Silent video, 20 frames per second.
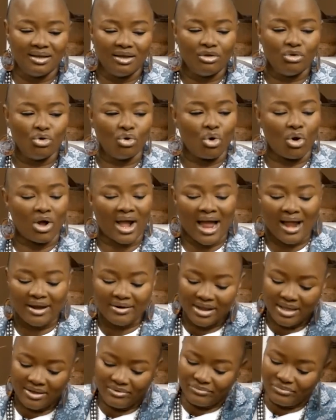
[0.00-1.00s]
You go
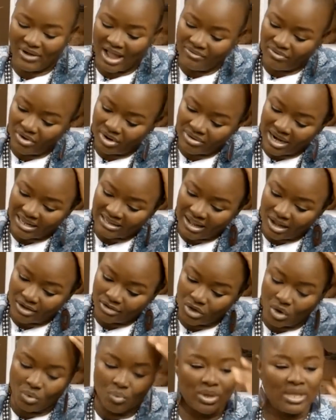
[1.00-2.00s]
carry
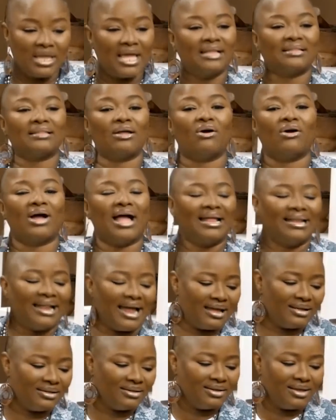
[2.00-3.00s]
500,000 wig, enter Okada,
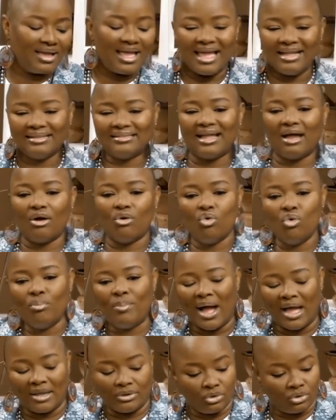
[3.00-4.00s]
enter
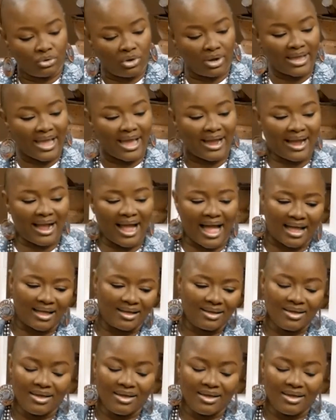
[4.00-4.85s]
Uber. You don't get car.